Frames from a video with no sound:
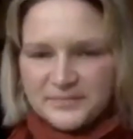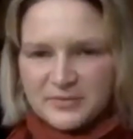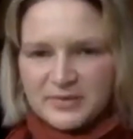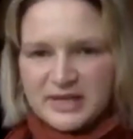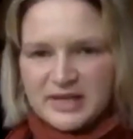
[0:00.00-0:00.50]

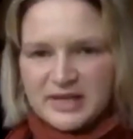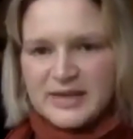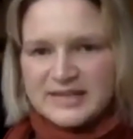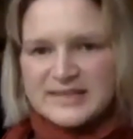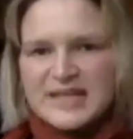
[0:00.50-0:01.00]
that we can
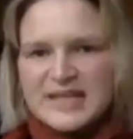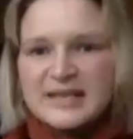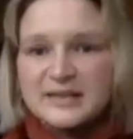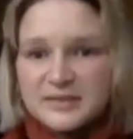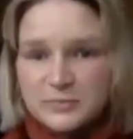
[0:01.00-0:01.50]

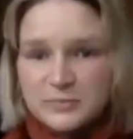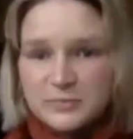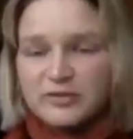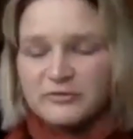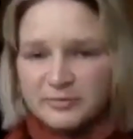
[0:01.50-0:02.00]
maintain this
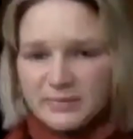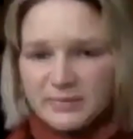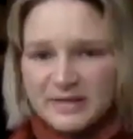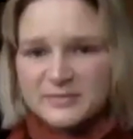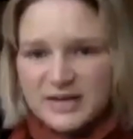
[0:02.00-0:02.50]
moving from
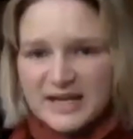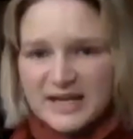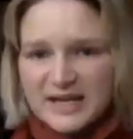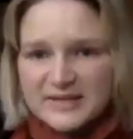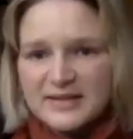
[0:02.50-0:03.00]
place to
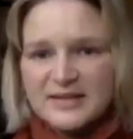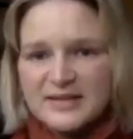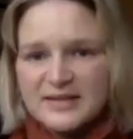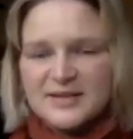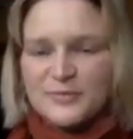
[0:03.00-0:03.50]
place
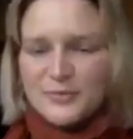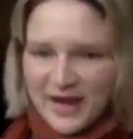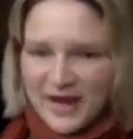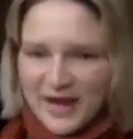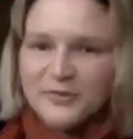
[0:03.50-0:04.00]

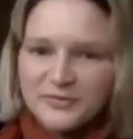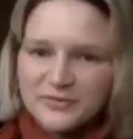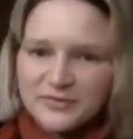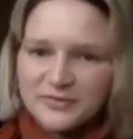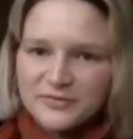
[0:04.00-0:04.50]
without
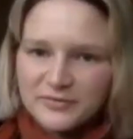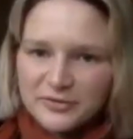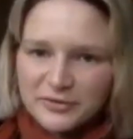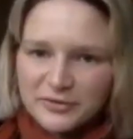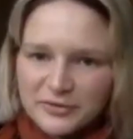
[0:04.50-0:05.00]

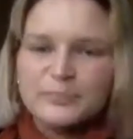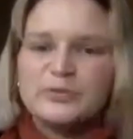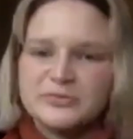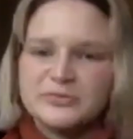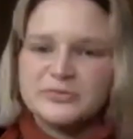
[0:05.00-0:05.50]

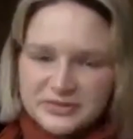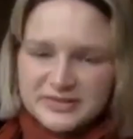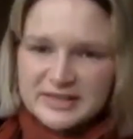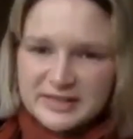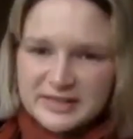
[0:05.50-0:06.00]

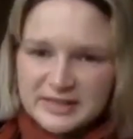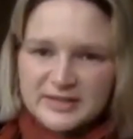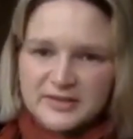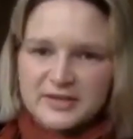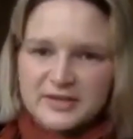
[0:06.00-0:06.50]

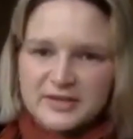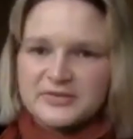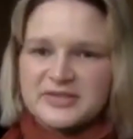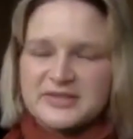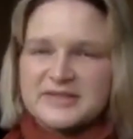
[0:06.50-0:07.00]
bulldozing other
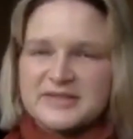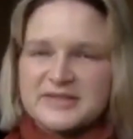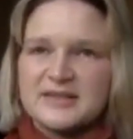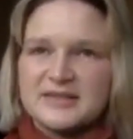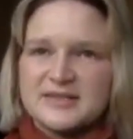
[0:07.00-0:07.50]

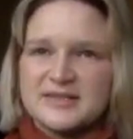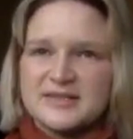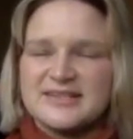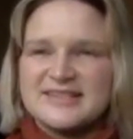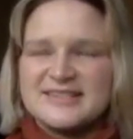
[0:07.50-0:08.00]
cultures.
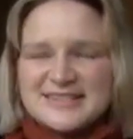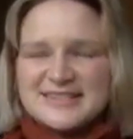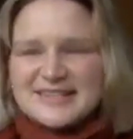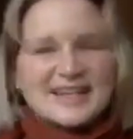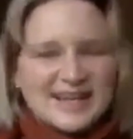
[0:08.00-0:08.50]
So it's
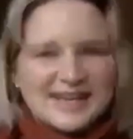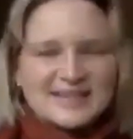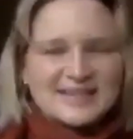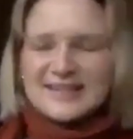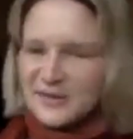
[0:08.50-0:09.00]
just like,
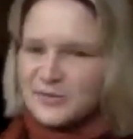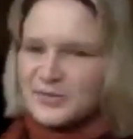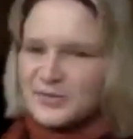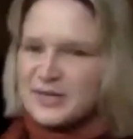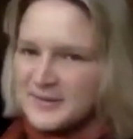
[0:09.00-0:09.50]
again, how
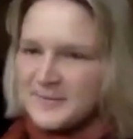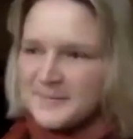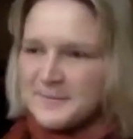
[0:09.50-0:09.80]
do we